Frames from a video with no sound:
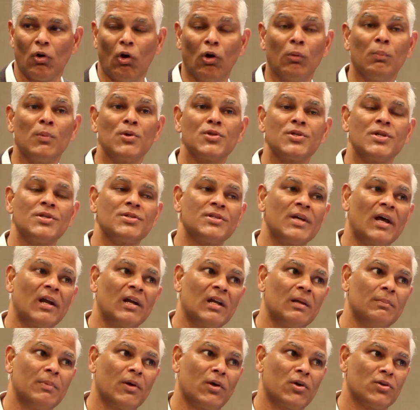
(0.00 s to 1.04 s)
almost
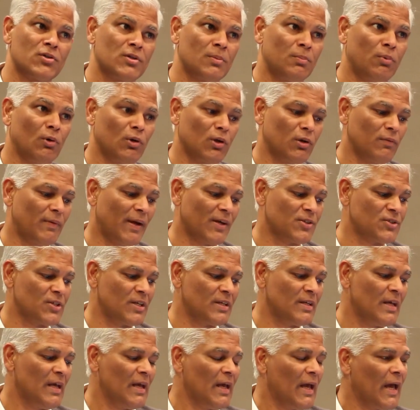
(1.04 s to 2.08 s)
entirely because of the polio
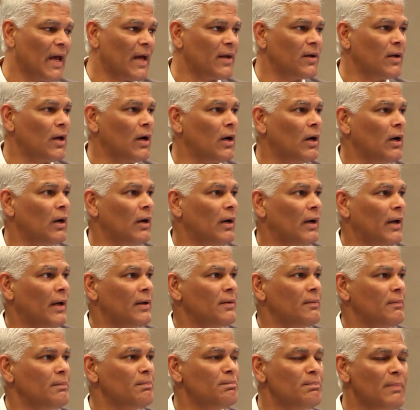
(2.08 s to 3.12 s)
vaccine, and
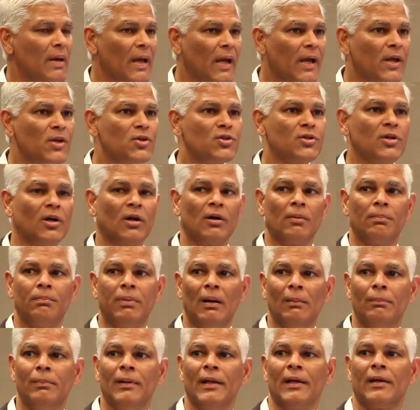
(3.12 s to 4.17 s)
major
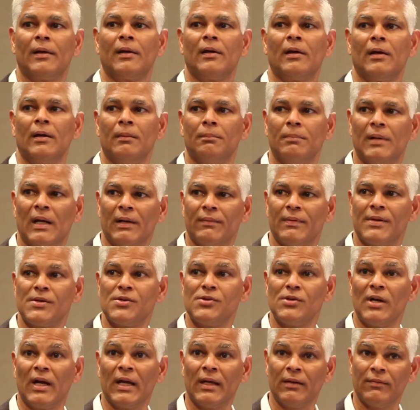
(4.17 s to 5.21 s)
public and
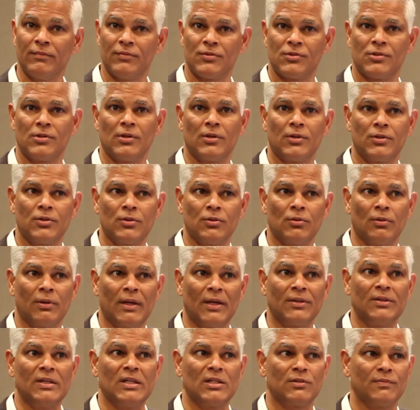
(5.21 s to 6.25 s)
private drives to
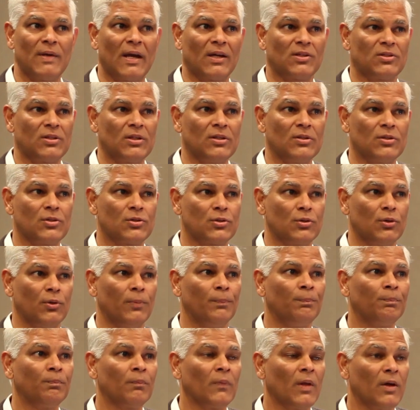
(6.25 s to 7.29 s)
get these vaccines
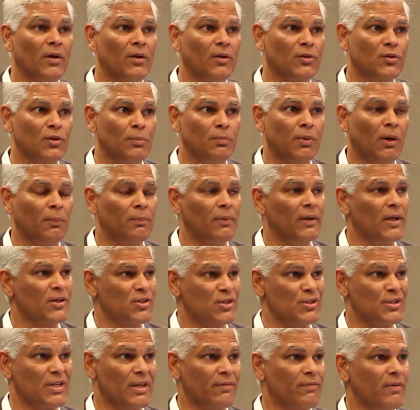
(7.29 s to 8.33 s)
to
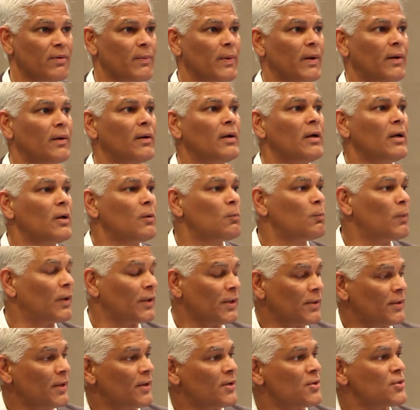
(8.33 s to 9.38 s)
populations everywhere,
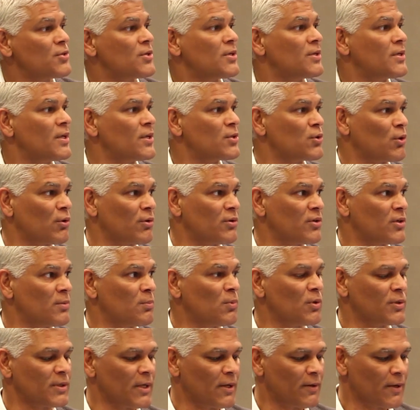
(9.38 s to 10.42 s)
whether they're in cities or in
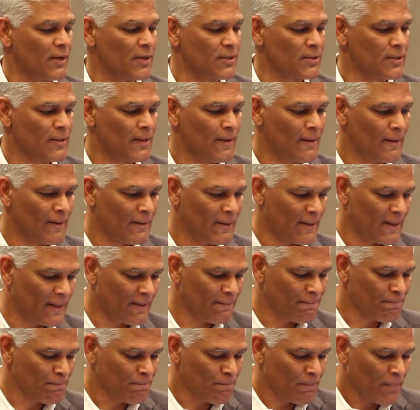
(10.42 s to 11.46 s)
remote areas.
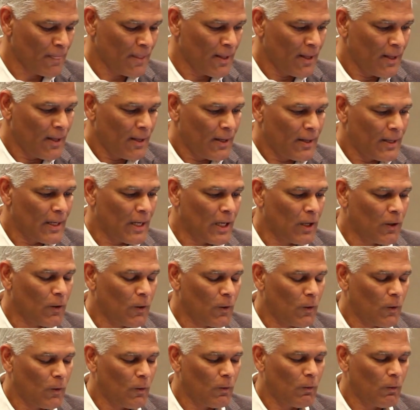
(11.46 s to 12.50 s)
Right? Now,